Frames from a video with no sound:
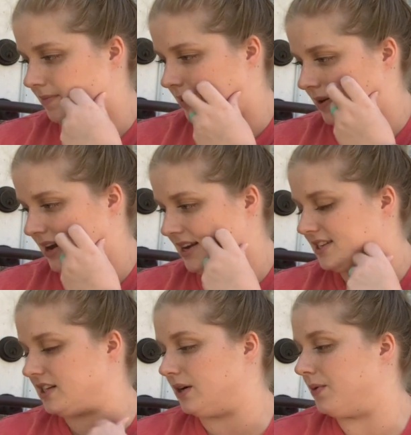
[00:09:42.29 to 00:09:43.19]
All right,
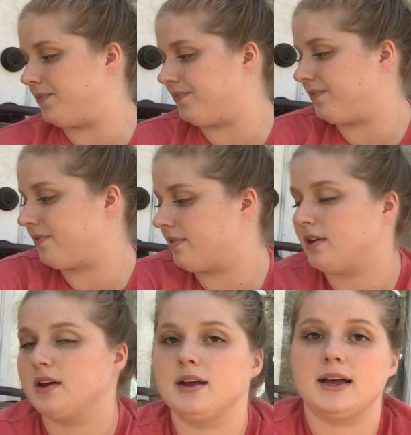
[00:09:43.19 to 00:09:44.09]
so
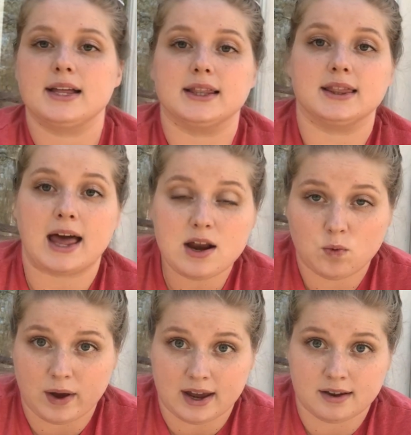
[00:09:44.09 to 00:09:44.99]
light
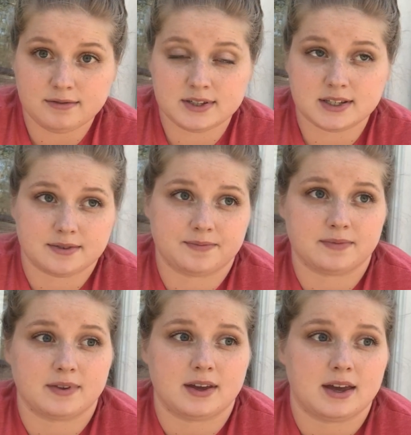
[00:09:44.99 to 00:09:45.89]
waves
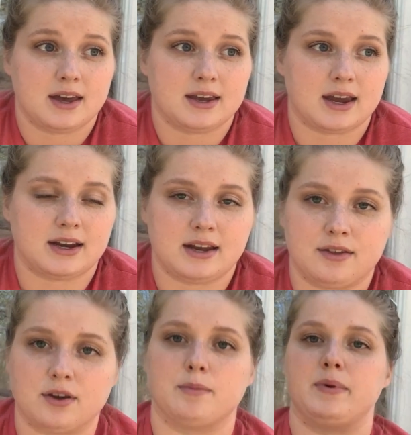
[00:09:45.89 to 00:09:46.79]
can
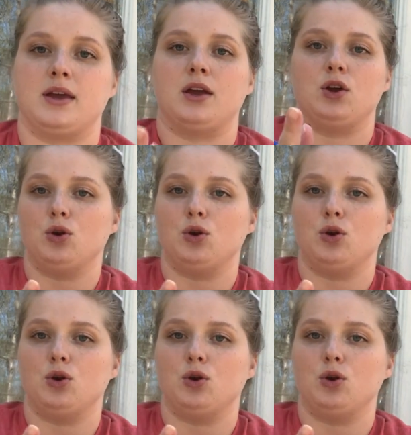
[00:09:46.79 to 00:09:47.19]
either be